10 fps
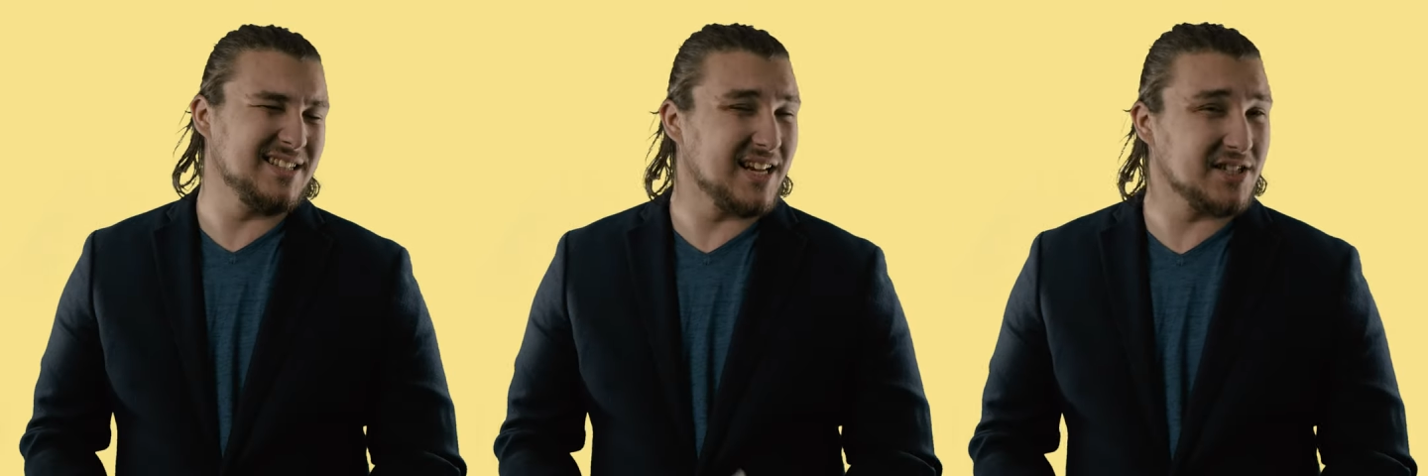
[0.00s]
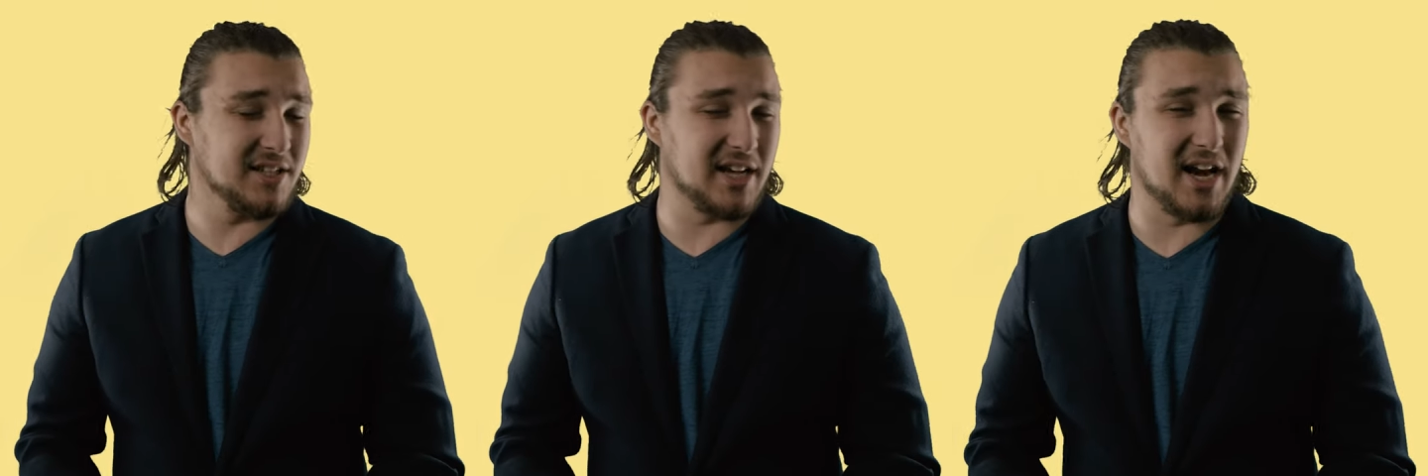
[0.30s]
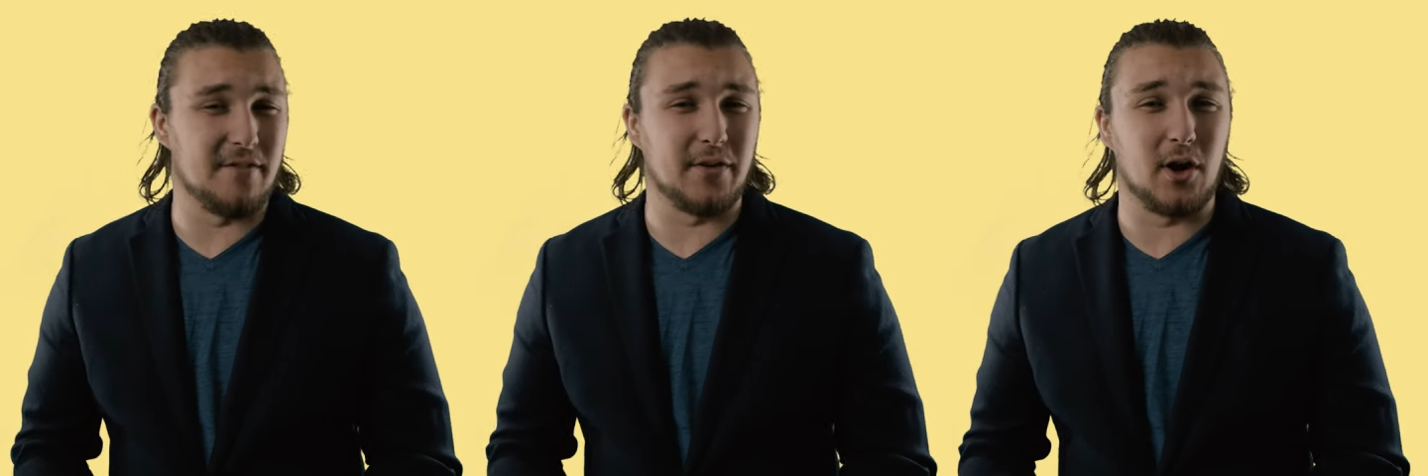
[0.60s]
That's actually
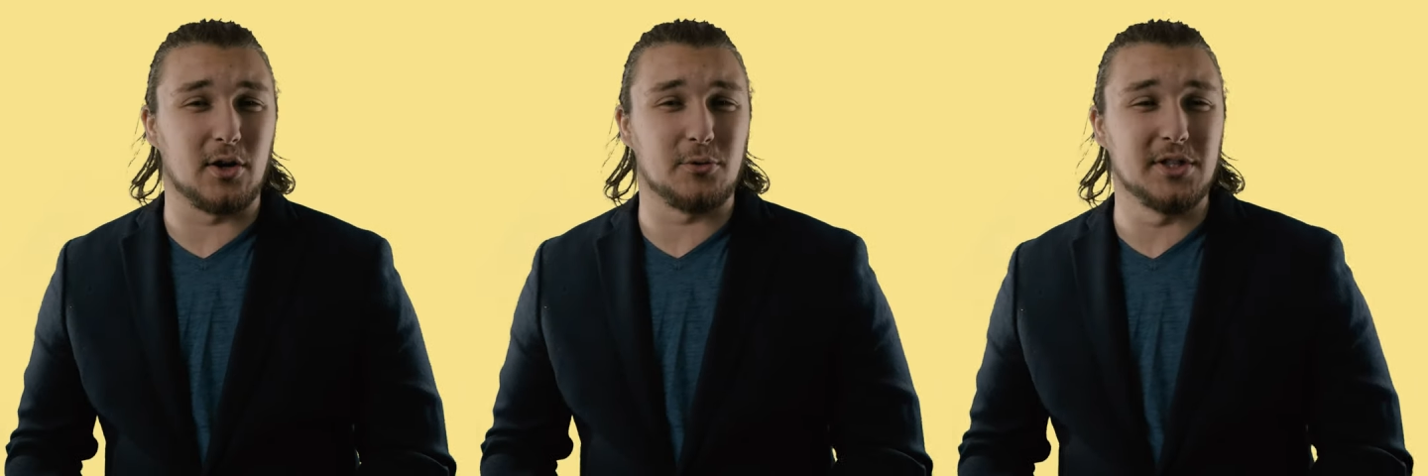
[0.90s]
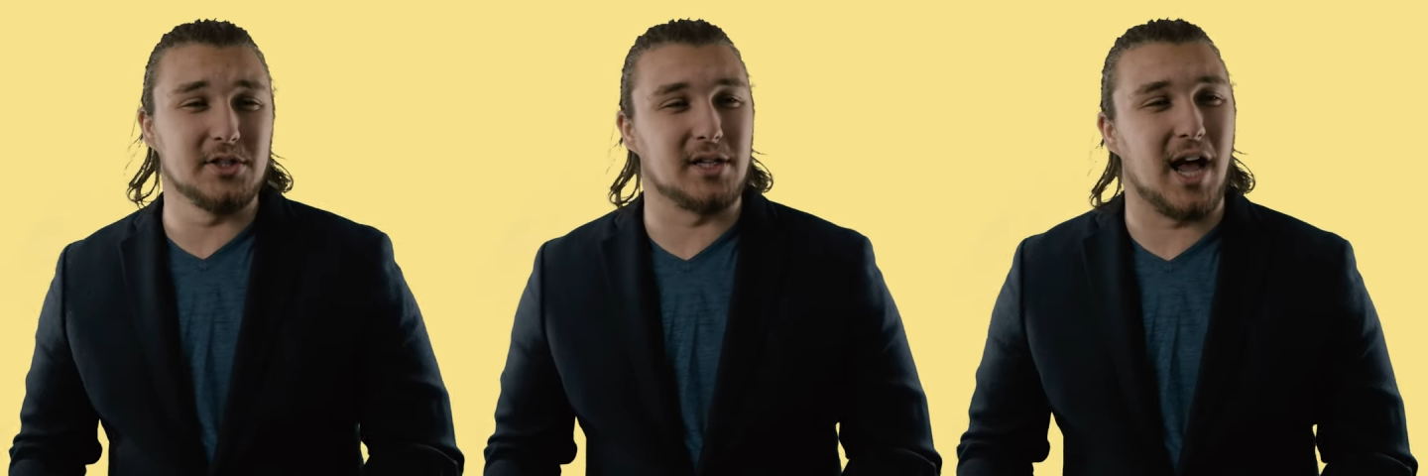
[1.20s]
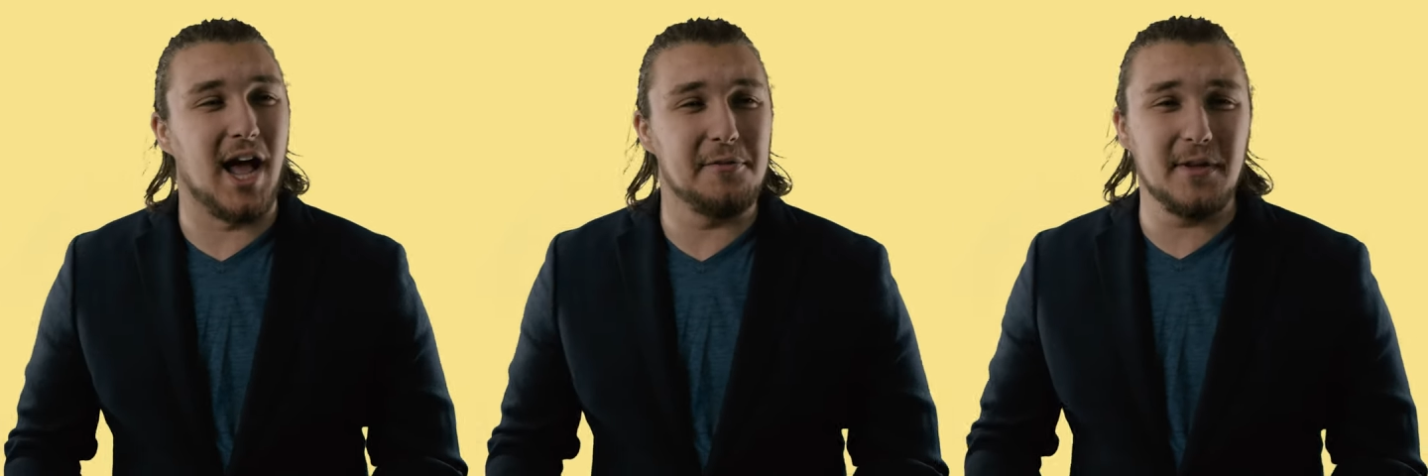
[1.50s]
kind of a hard question.
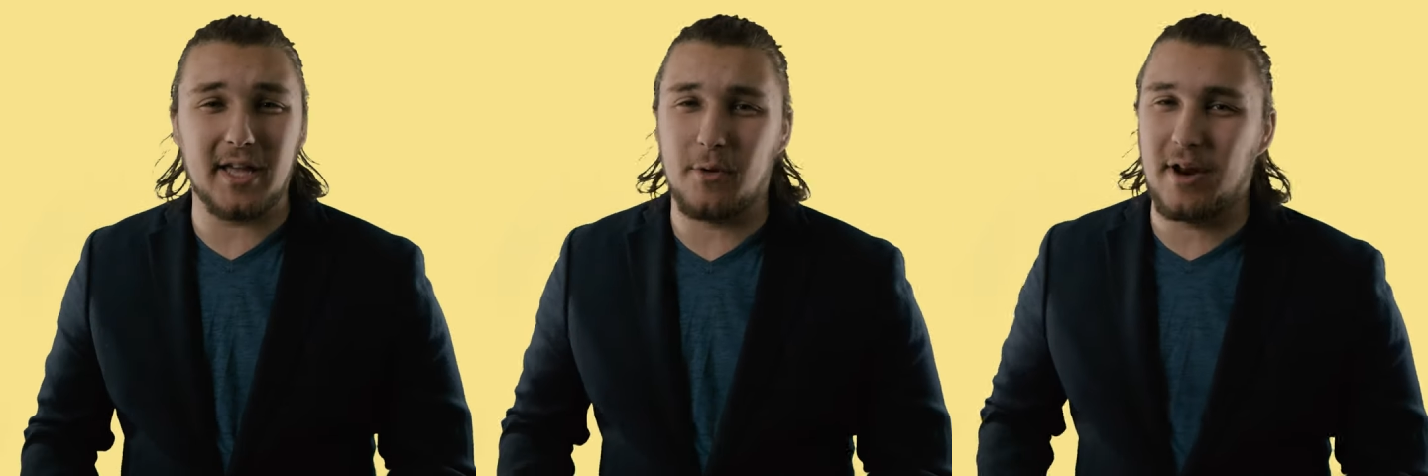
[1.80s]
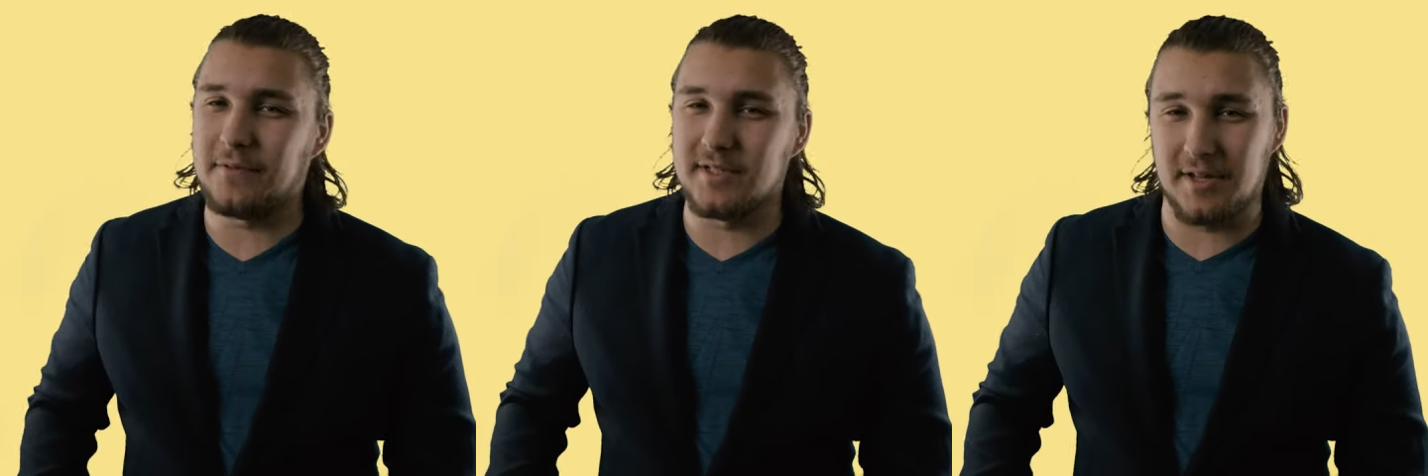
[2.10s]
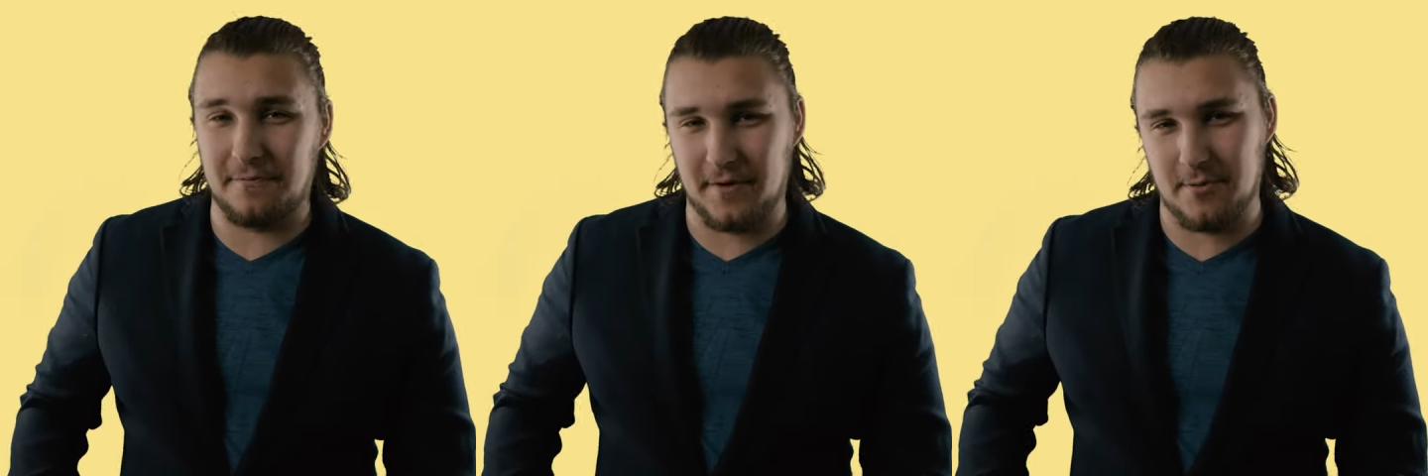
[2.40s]
I think I would have to
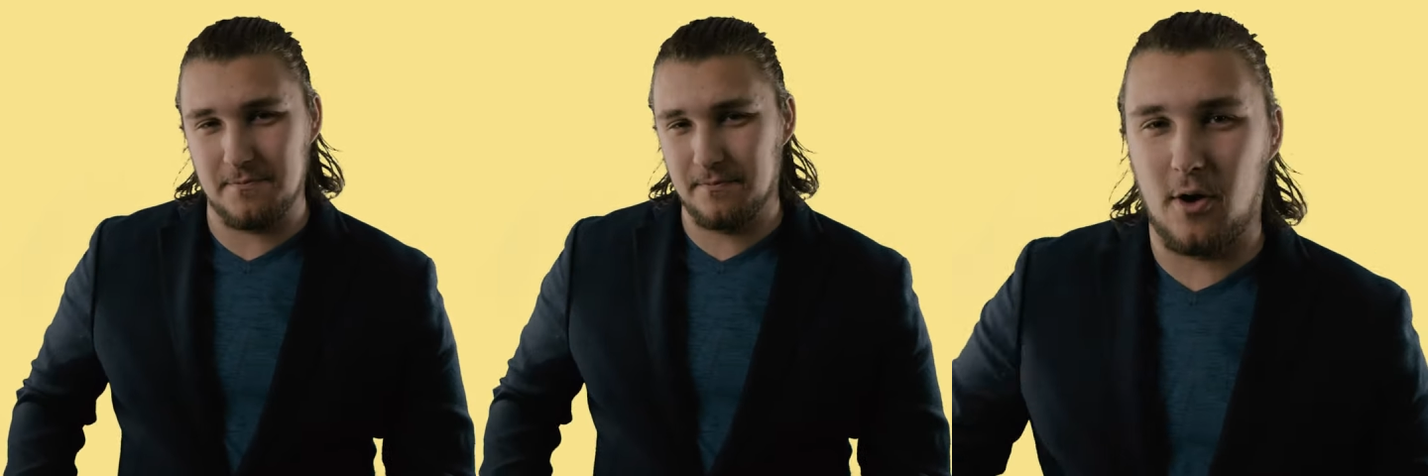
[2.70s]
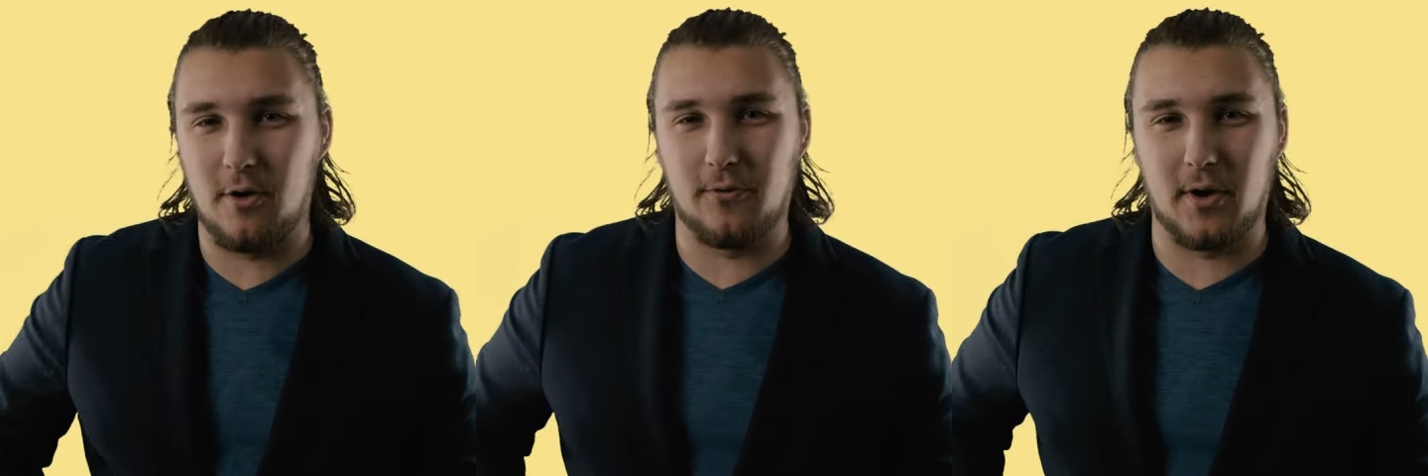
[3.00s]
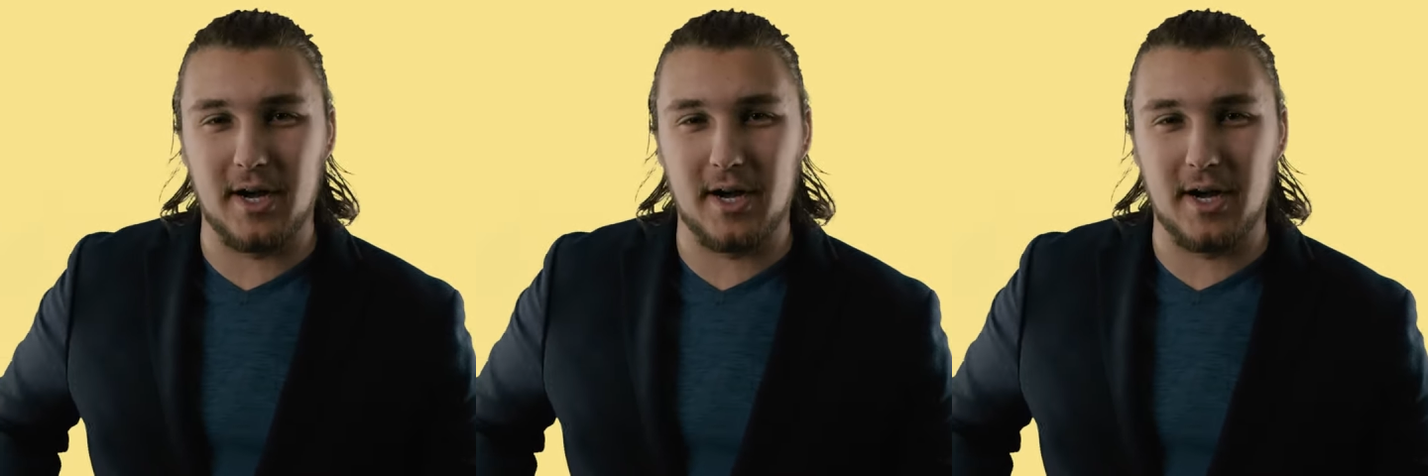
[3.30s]
say film over